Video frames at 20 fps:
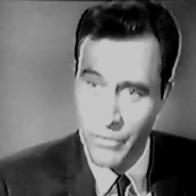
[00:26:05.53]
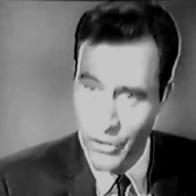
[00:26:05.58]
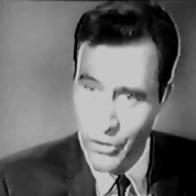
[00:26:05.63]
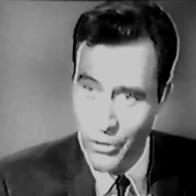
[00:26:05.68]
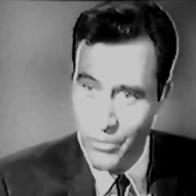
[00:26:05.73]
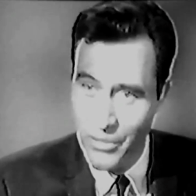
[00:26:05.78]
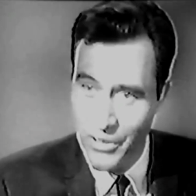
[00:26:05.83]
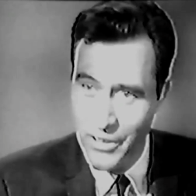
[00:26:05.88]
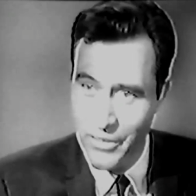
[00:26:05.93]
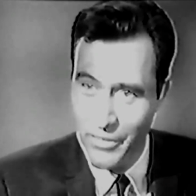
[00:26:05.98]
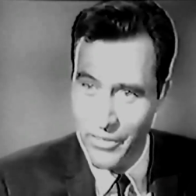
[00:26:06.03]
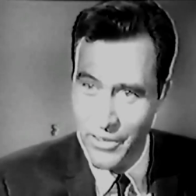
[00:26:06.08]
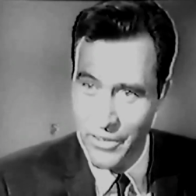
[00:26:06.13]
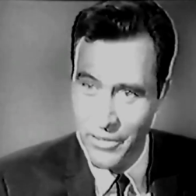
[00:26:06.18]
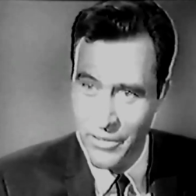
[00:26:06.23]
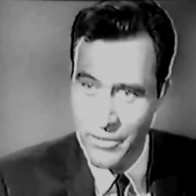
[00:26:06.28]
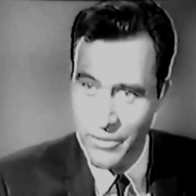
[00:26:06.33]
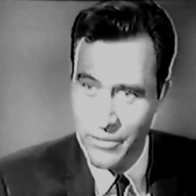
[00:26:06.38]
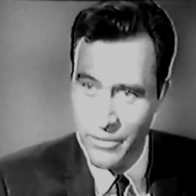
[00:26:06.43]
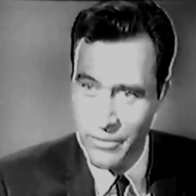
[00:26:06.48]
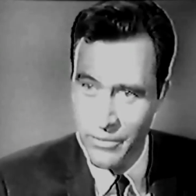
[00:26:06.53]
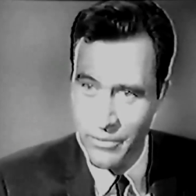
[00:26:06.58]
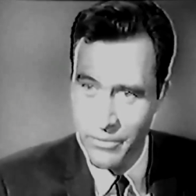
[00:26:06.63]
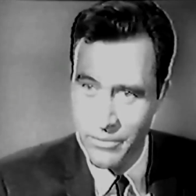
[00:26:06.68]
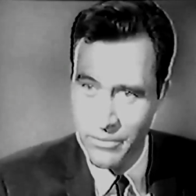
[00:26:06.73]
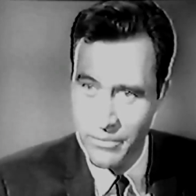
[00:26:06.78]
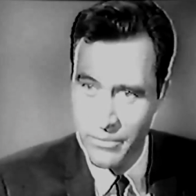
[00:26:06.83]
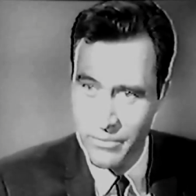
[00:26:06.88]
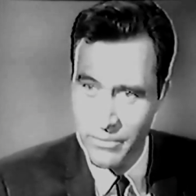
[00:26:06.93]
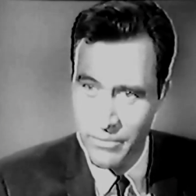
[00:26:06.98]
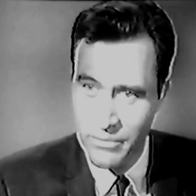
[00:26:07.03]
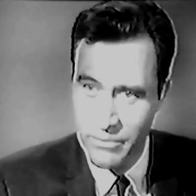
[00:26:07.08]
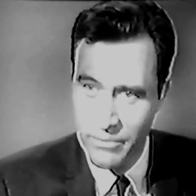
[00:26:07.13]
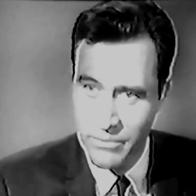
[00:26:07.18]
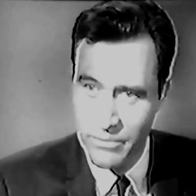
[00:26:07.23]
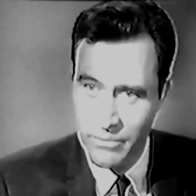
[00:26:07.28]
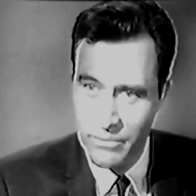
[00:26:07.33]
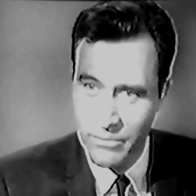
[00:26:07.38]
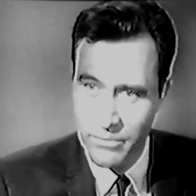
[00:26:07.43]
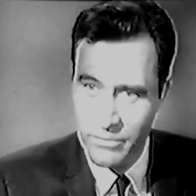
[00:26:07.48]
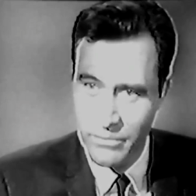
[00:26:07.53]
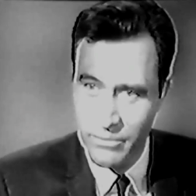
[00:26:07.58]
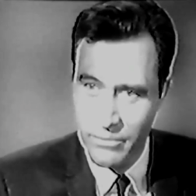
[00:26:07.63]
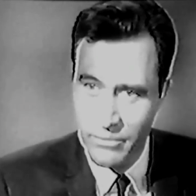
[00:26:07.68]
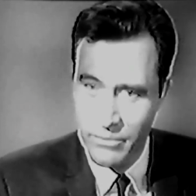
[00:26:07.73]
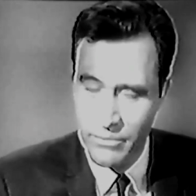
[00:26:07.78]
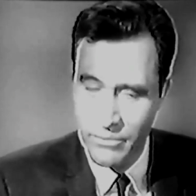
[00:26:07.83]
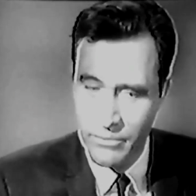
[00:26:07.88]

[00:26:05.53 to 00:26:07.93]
But you believe it? Yes, I do.